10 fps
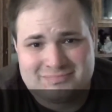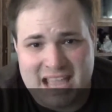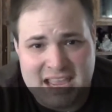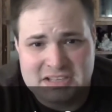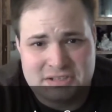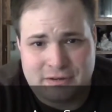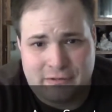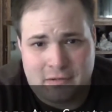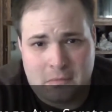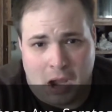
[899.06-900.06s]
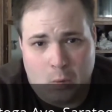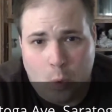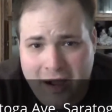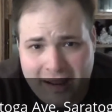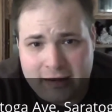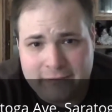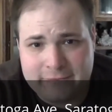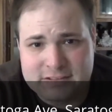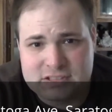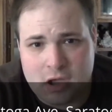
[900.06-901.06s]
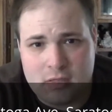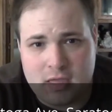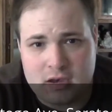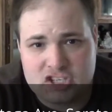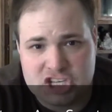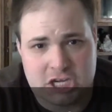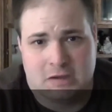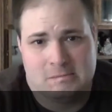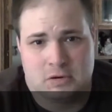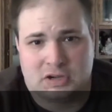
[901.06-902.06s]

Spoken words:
taser for my wife so that she can